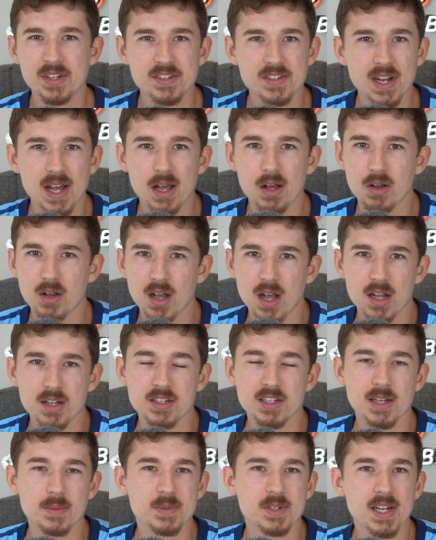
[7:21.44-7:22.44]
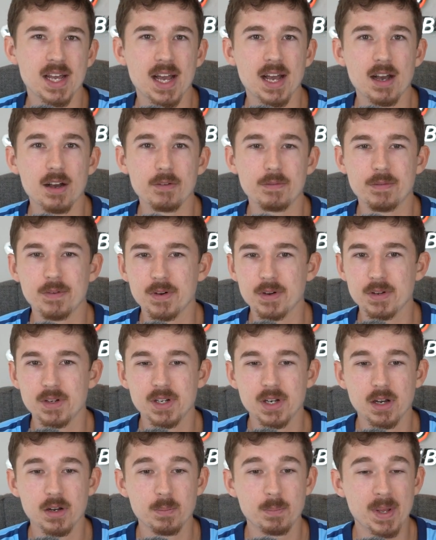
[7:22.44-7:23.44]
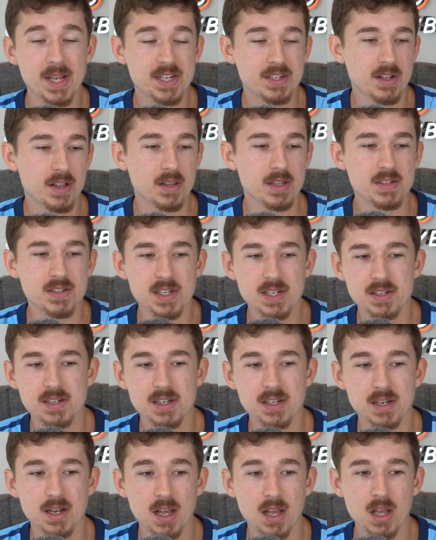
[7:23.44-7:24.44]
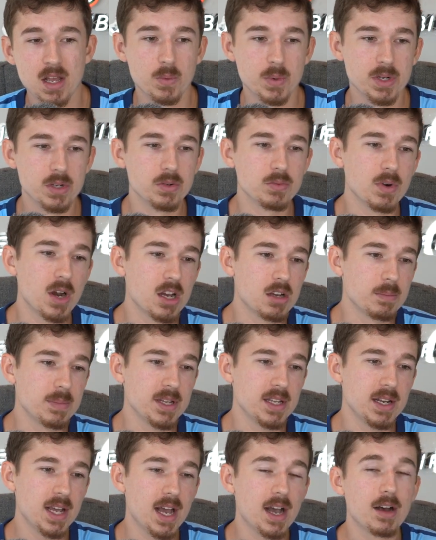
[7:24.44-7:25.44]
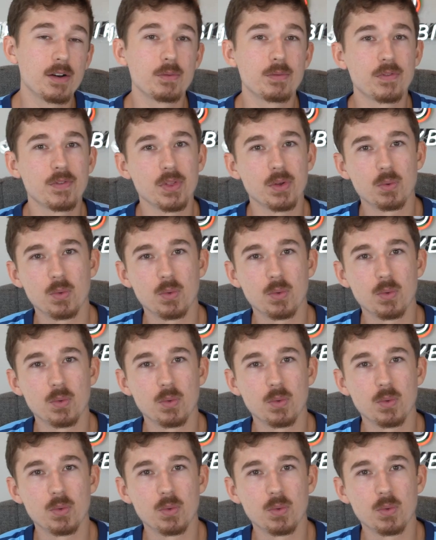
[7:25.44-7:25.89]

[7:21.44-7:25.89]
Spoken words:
style concepts now for, based on the season. We do rugby now for the